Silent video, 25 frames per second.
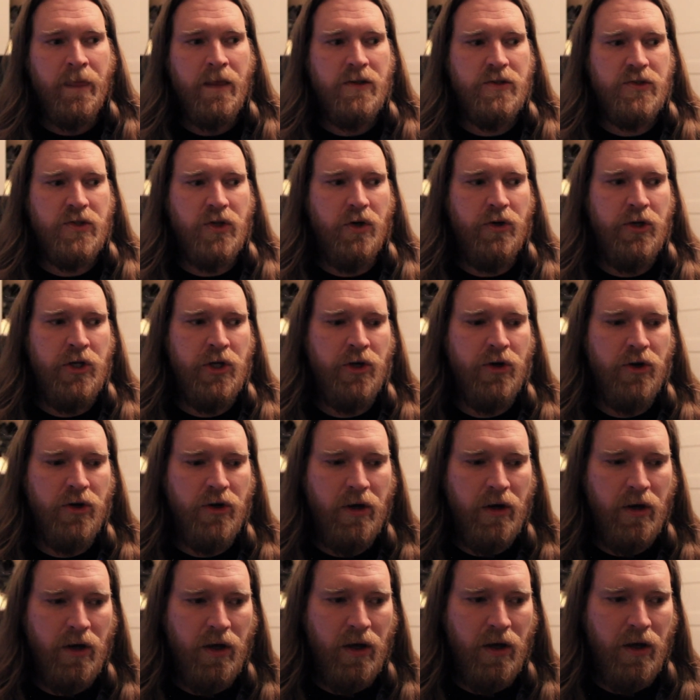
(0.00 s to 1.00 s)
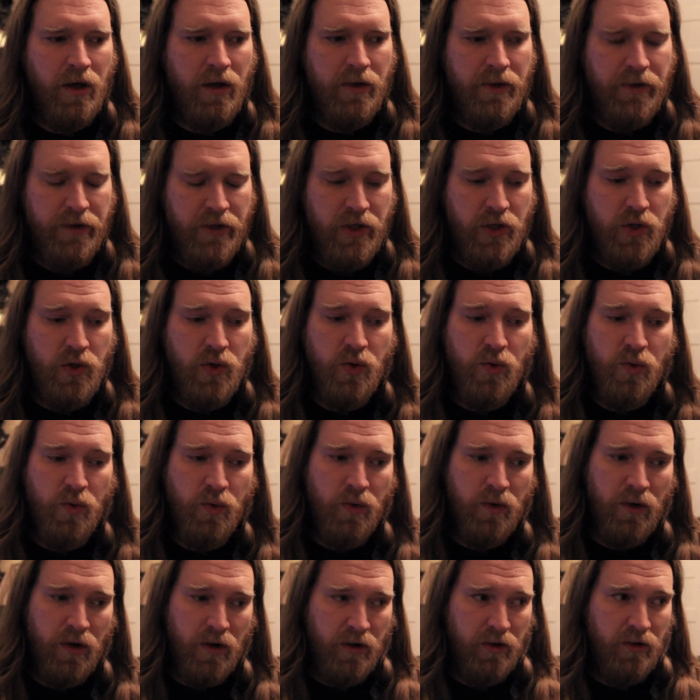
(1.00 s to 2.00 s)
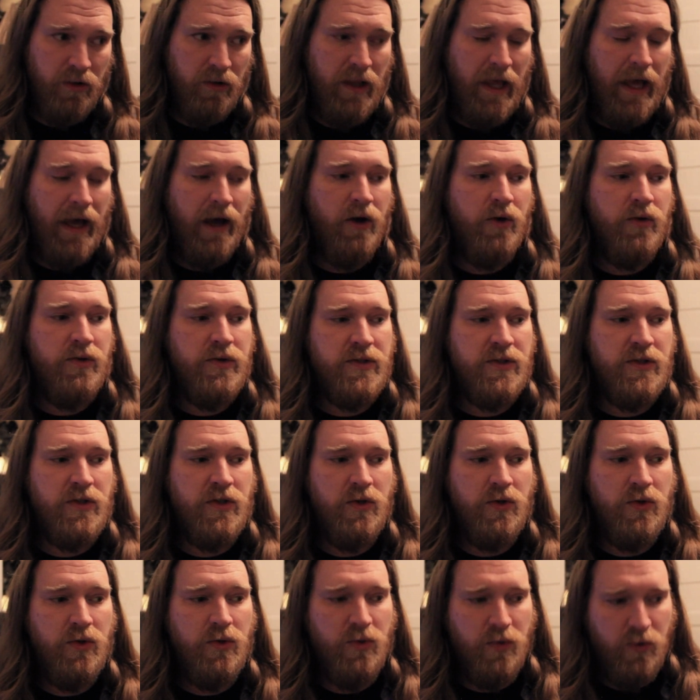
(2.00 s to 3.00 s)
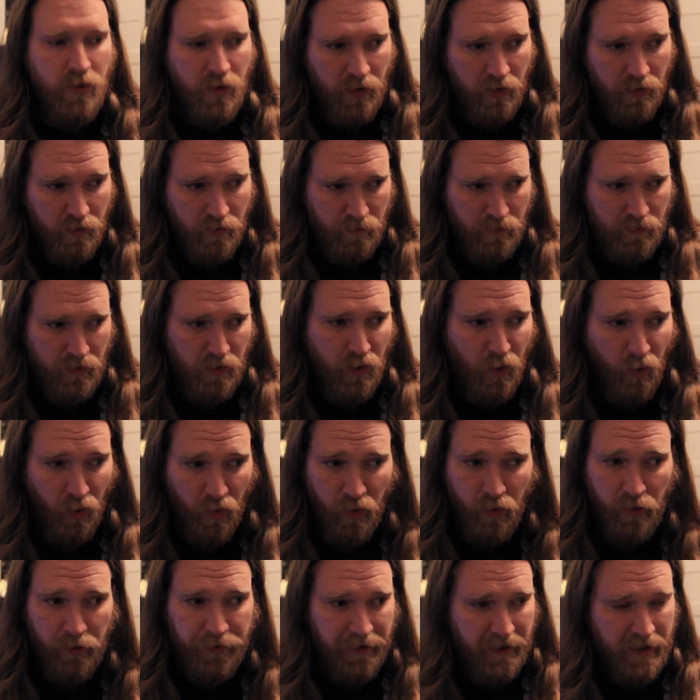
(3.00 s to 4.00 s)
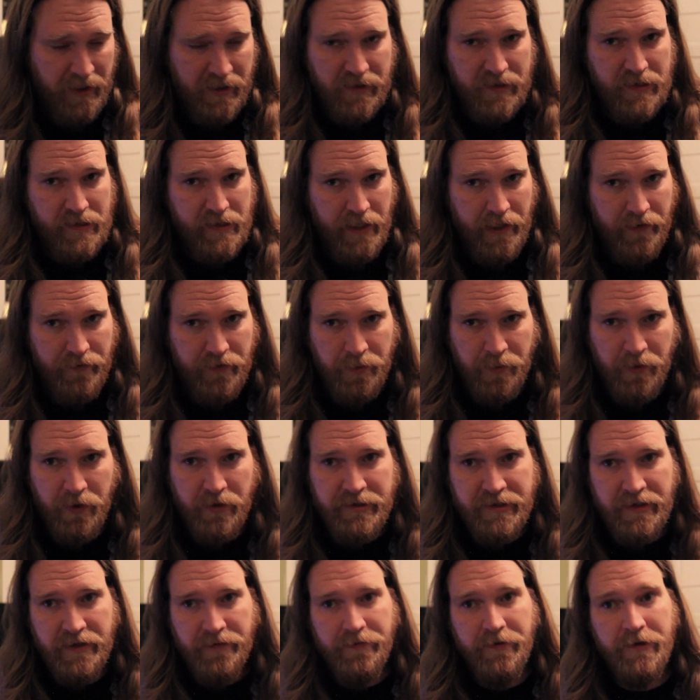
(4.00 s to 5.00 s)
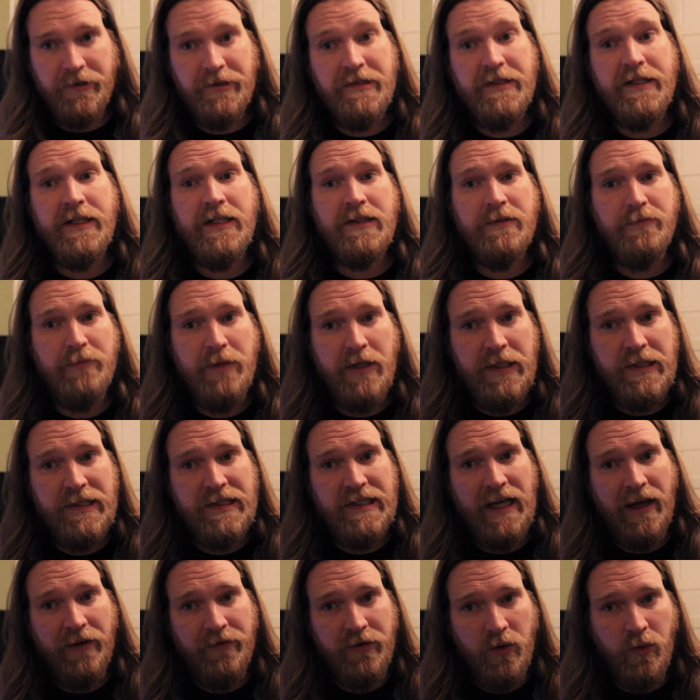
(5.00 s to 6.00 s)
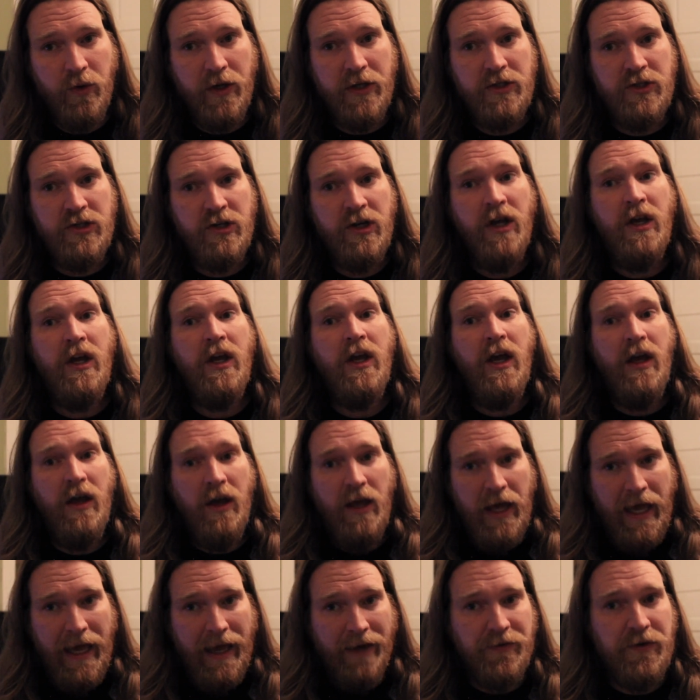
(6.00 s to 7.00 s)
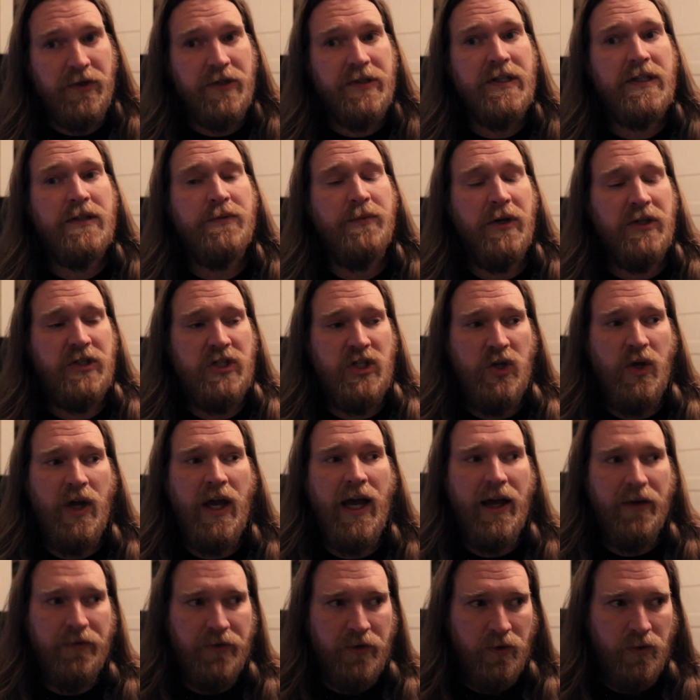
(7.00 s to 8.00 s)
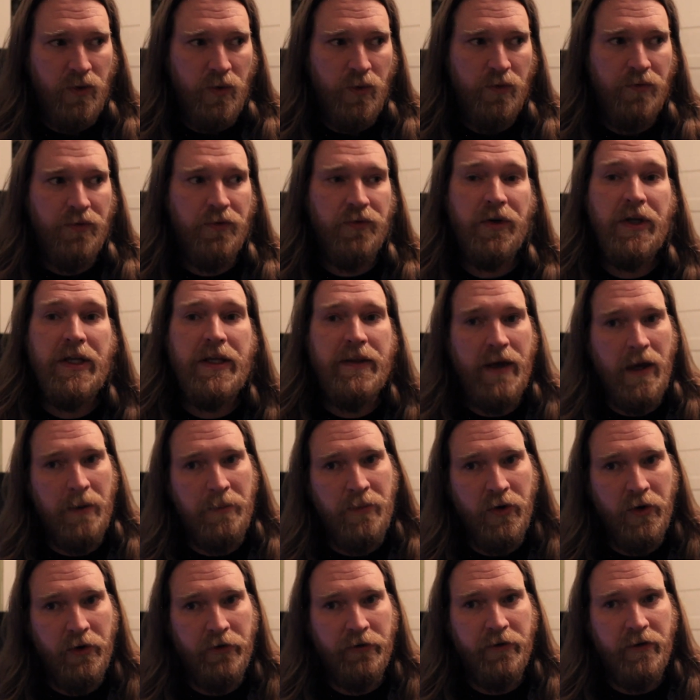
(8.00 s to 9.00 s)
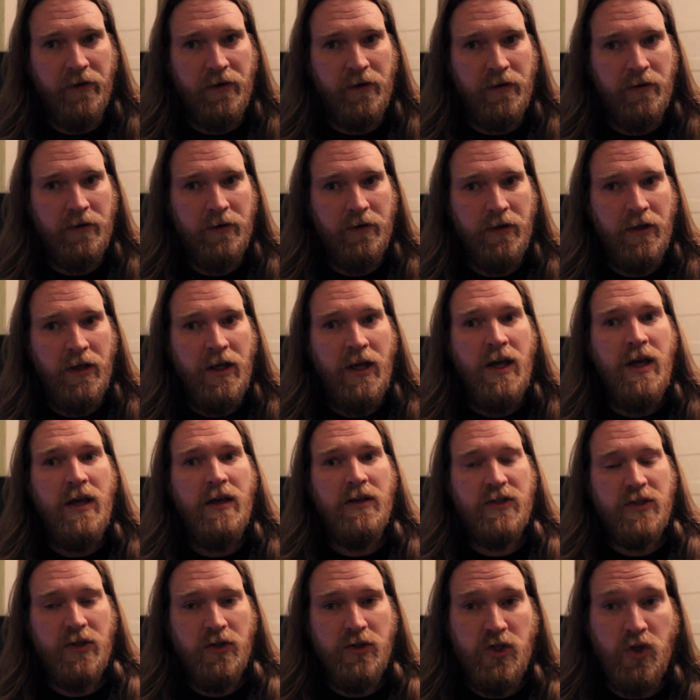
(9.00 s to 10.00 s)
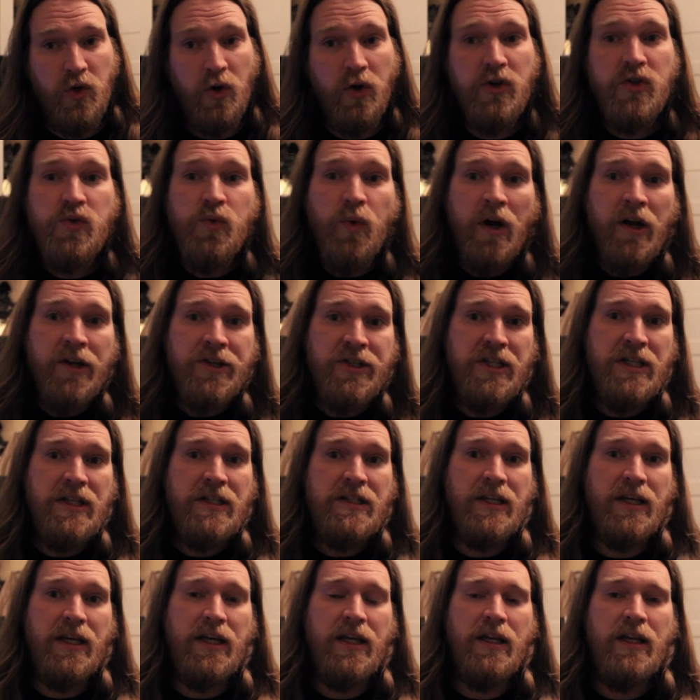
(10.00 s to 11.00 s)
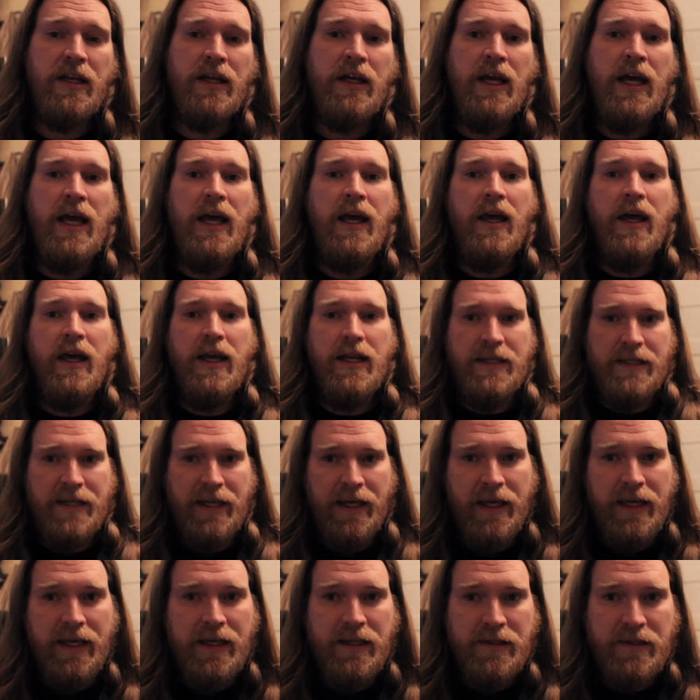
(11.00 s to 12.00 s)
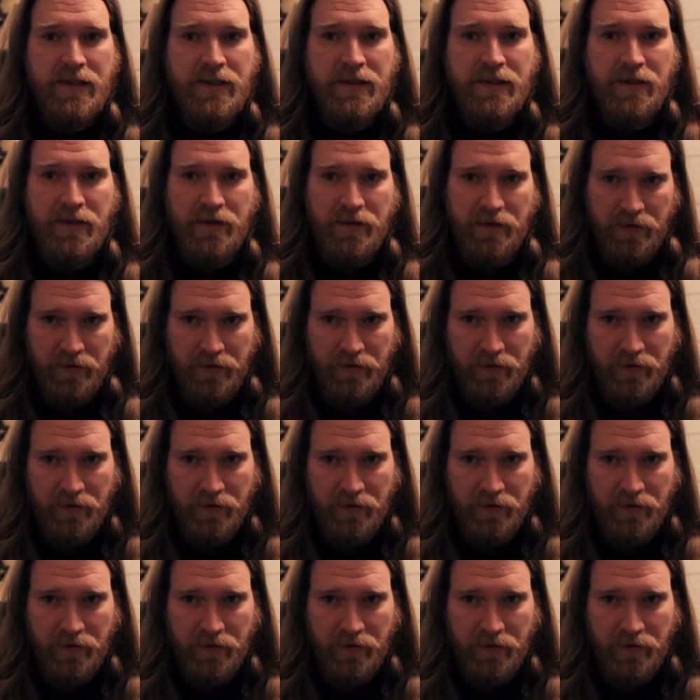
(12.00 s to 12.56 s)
So you are allowed to hold an enslaved person for 6 months, after 6 months, you have to free that person. So George Washington takes